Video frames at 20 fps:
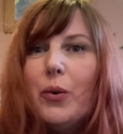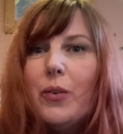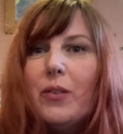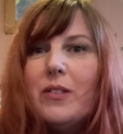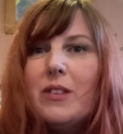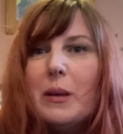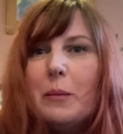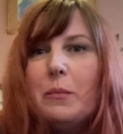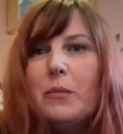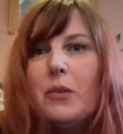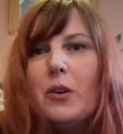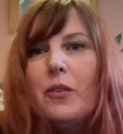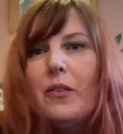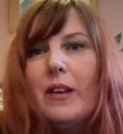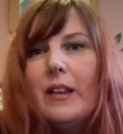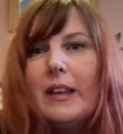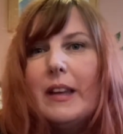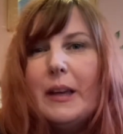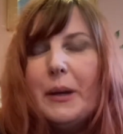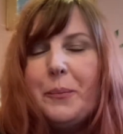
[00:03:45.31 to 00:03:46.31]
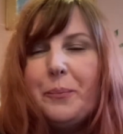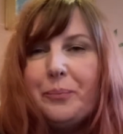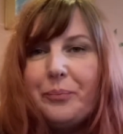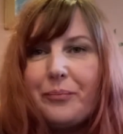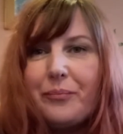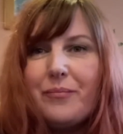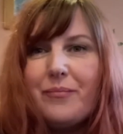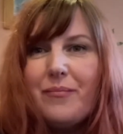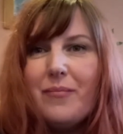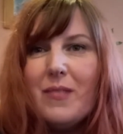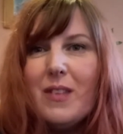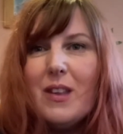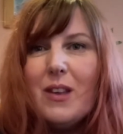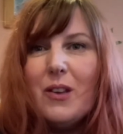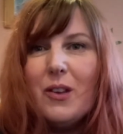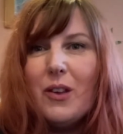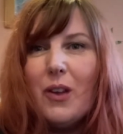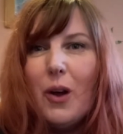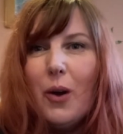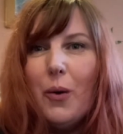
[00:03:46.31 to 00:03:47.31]
seem to really
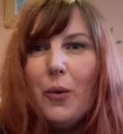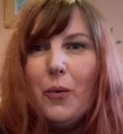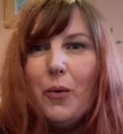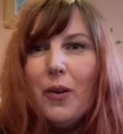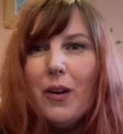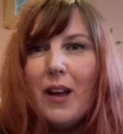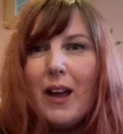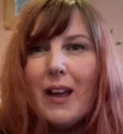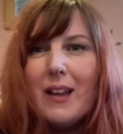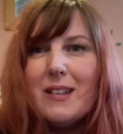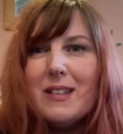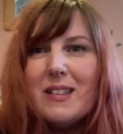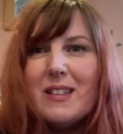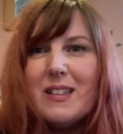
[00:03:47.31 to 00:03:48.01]
go, and